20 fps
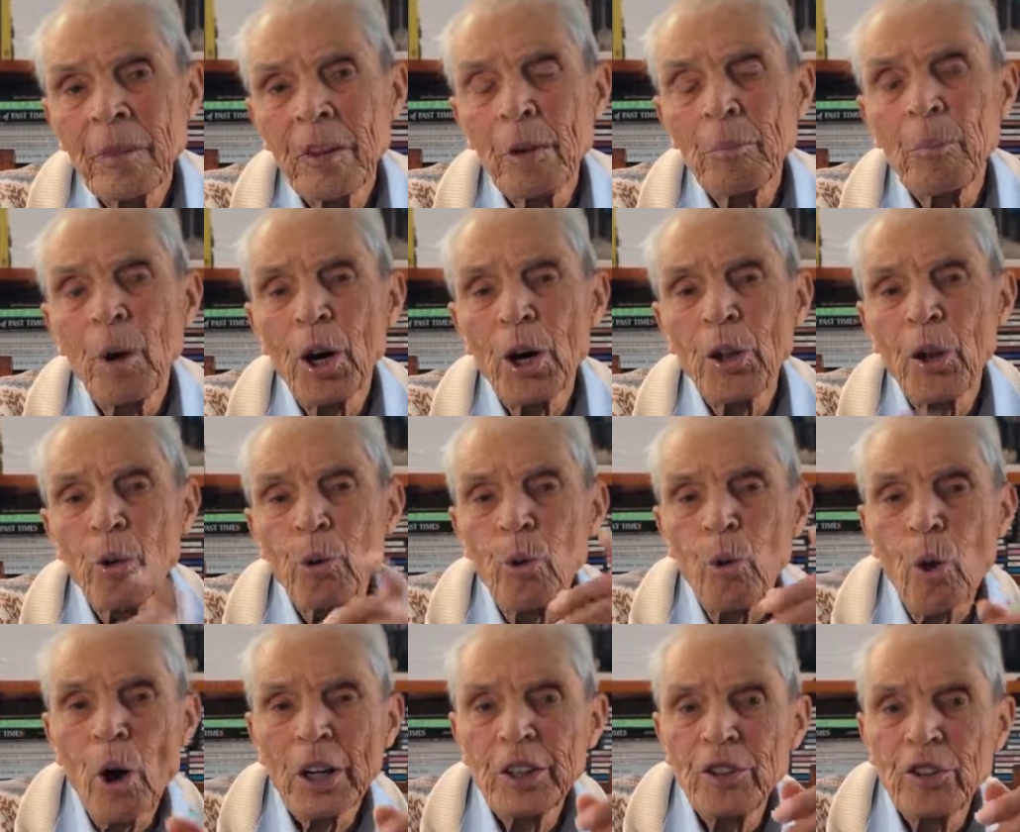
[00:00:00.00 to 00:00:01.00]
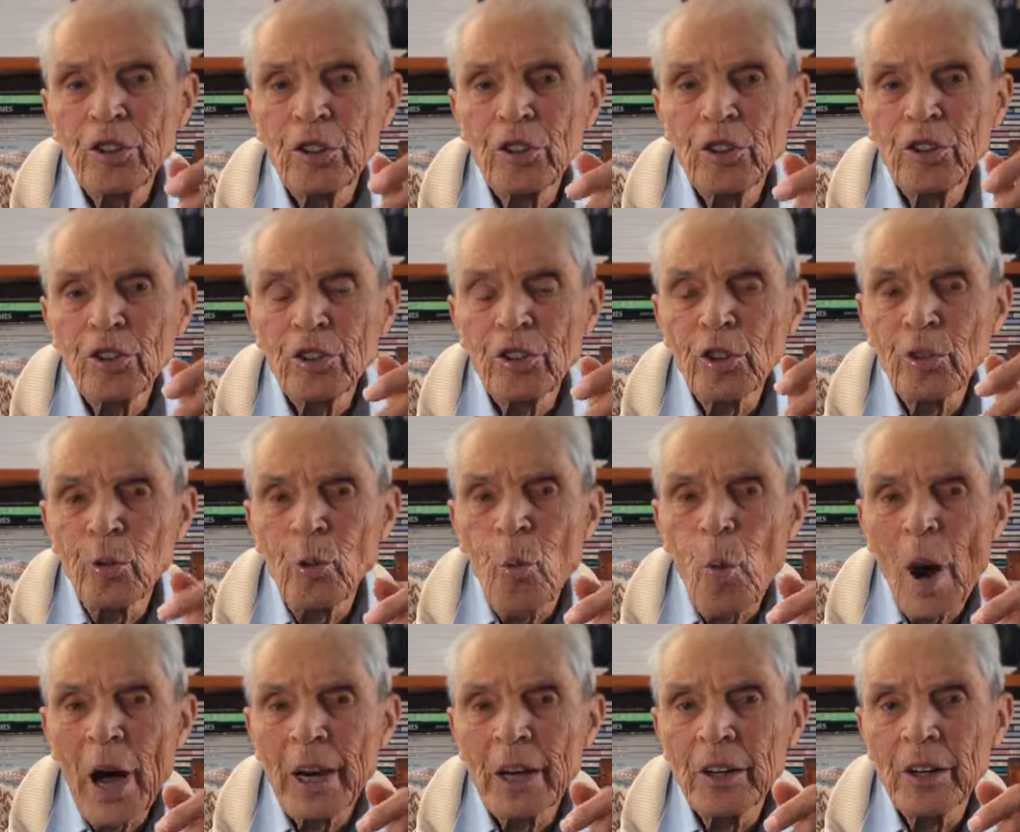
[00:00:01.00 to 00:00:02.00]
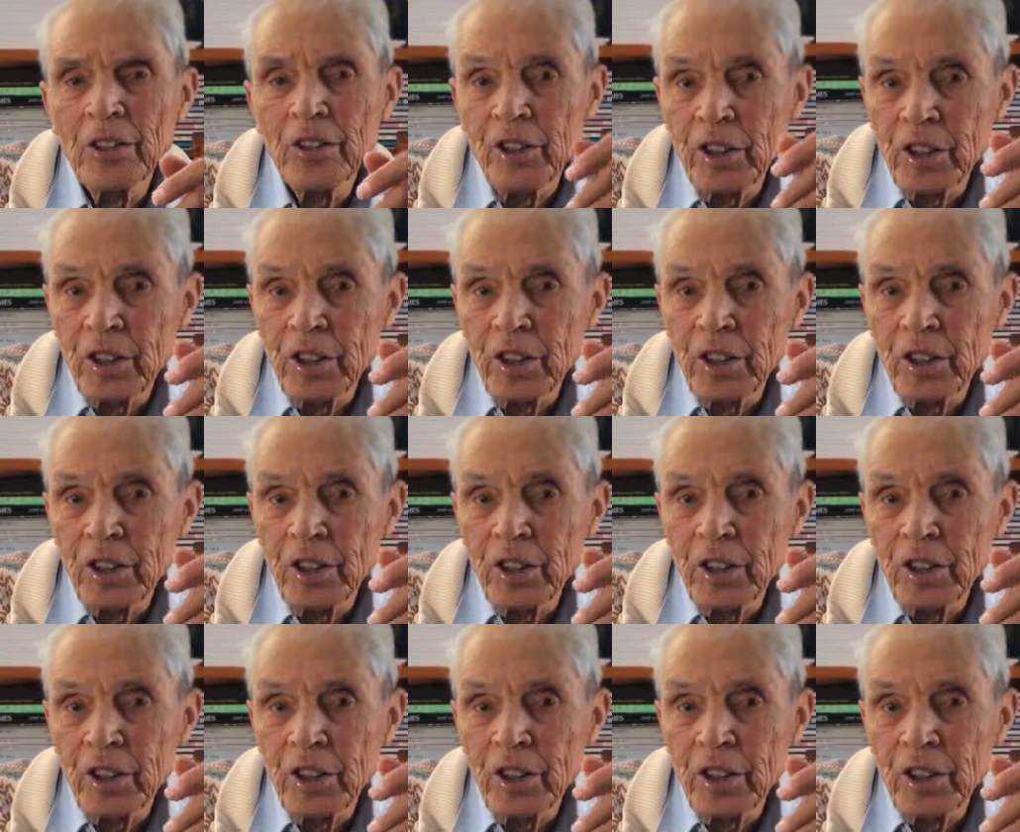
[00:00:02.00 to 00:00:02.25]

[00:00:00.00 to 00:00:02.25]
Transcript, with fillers: that by the righteousness of one,